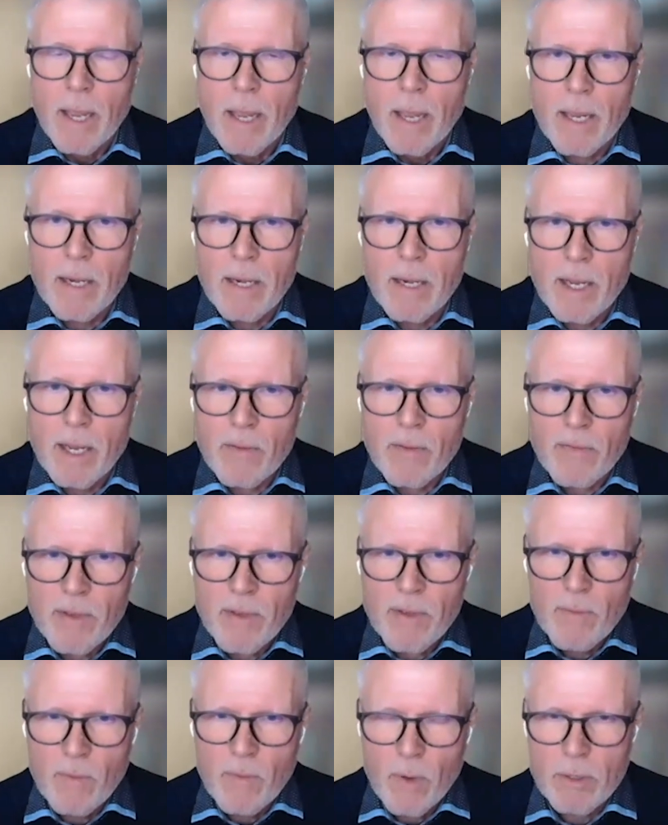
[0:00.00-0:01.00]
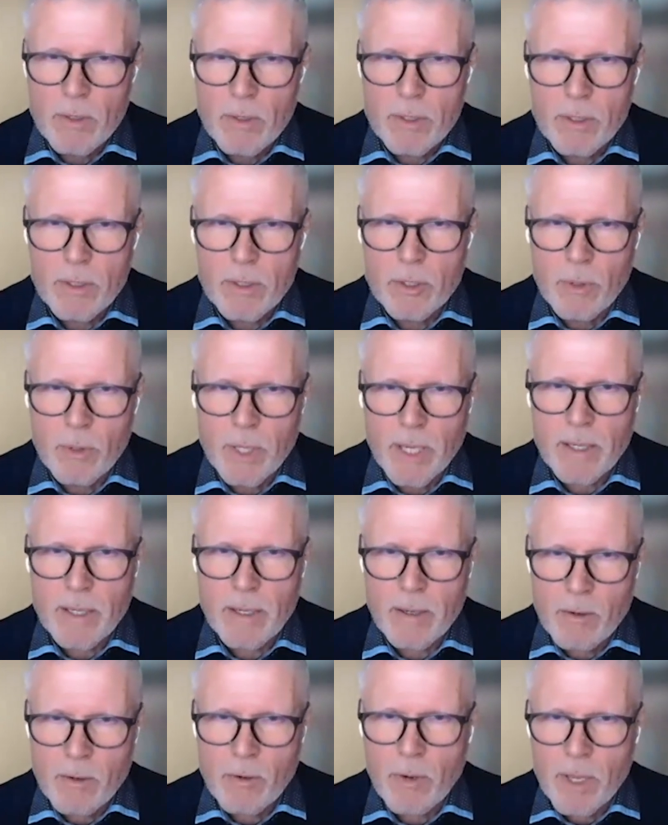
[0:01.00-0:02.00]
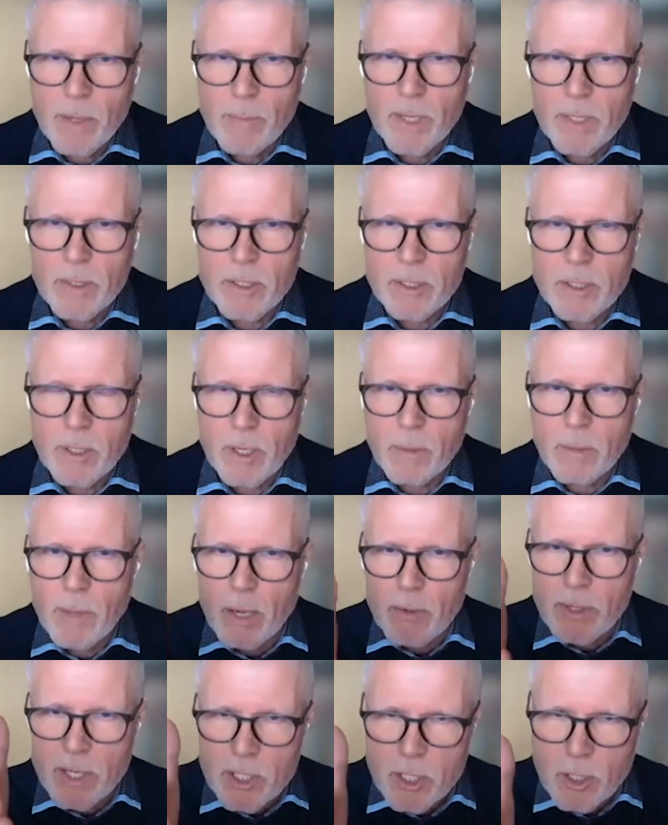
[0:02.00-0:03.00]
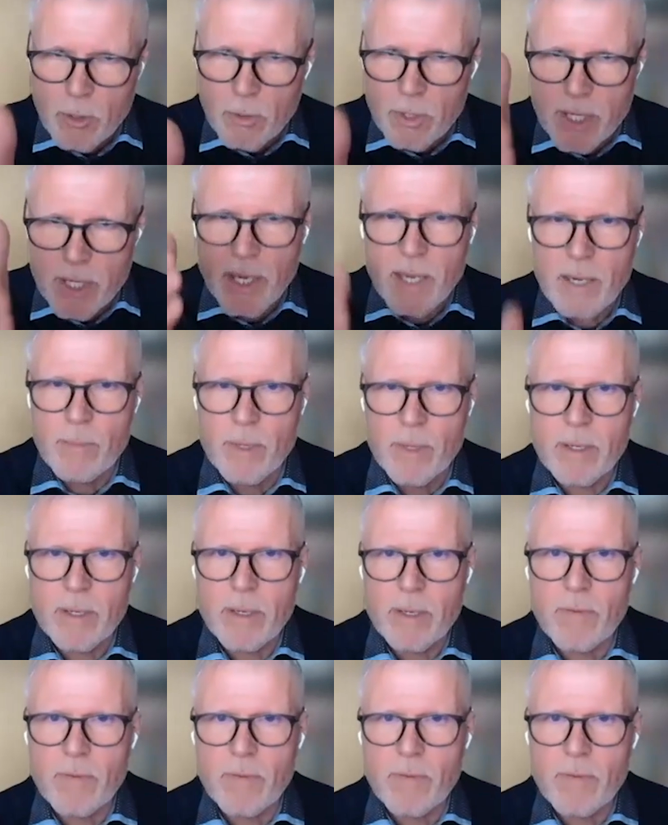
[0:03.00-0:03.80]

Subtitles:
And if we want to get agreements about this containment,